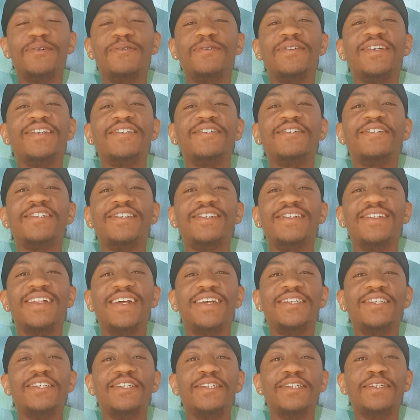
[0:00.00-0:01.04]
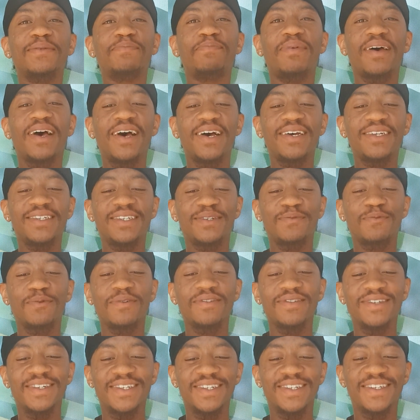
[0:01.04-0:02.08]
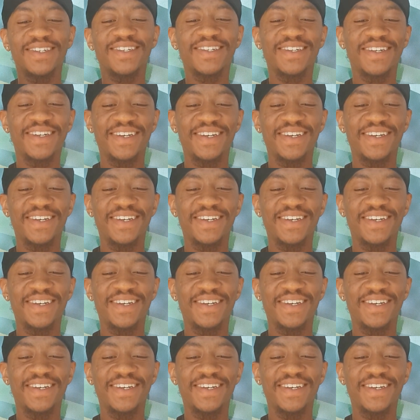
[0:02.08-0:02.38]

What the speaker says: energy that just passed was